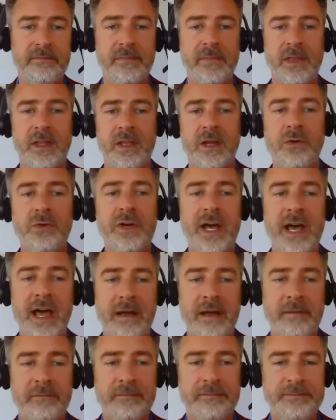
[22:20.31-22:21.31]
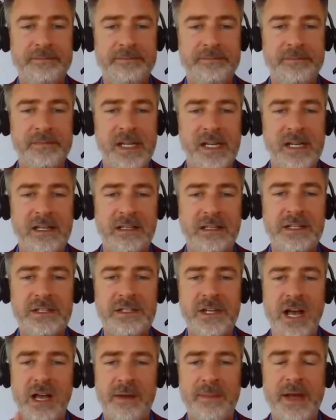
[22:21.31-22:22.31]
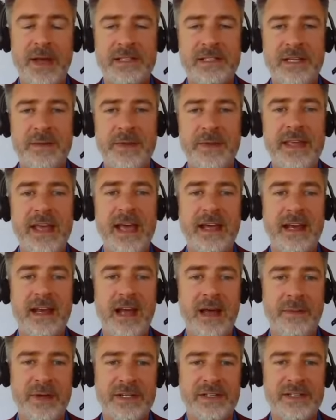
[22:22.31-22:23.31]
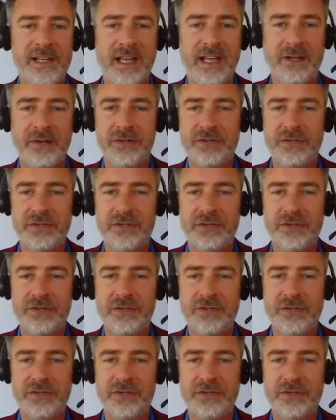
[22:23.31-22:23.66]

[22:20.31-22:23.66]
Okay, let's talk about some of the economic sectors